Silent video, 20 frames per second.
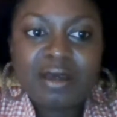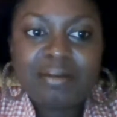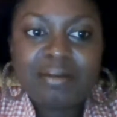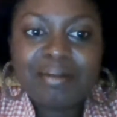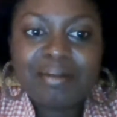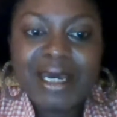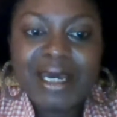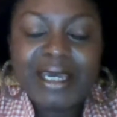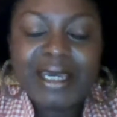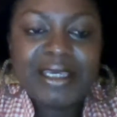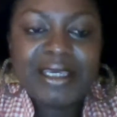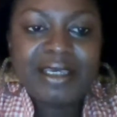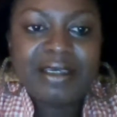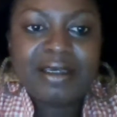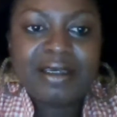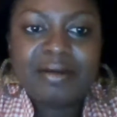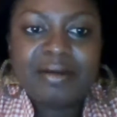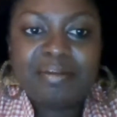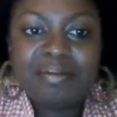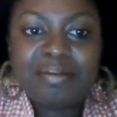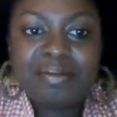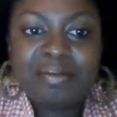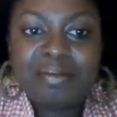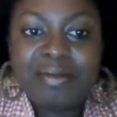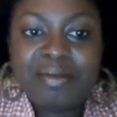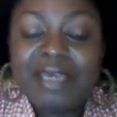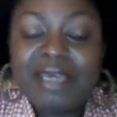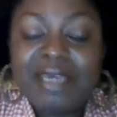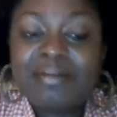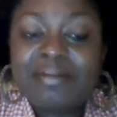my
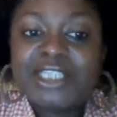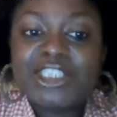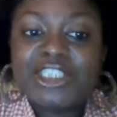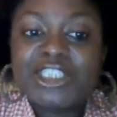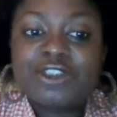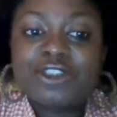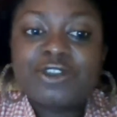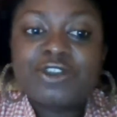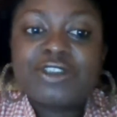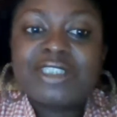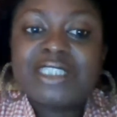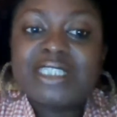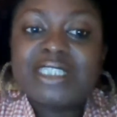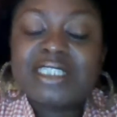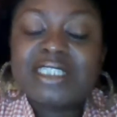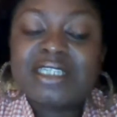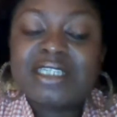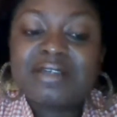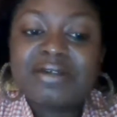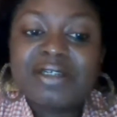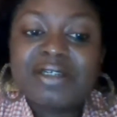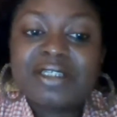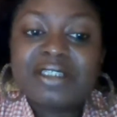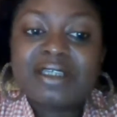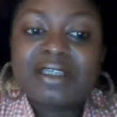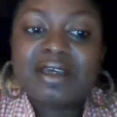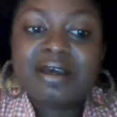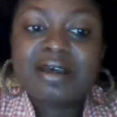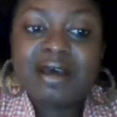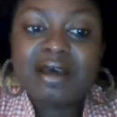baby and children's interiors
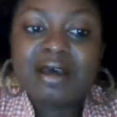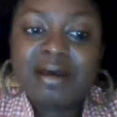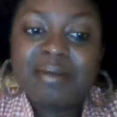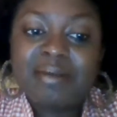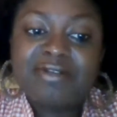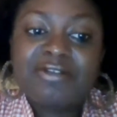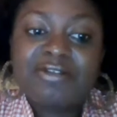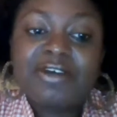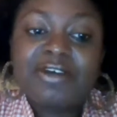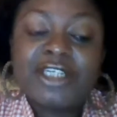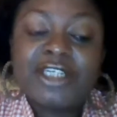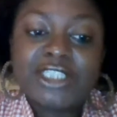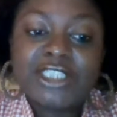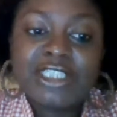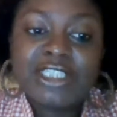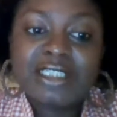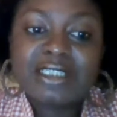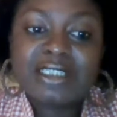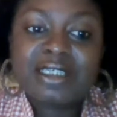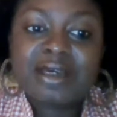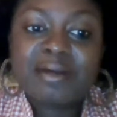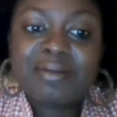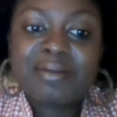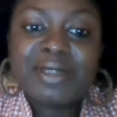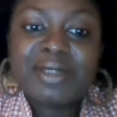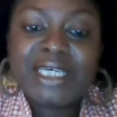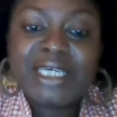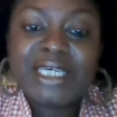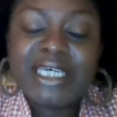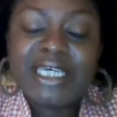furnishings
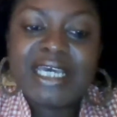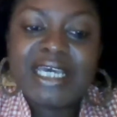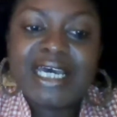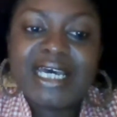company,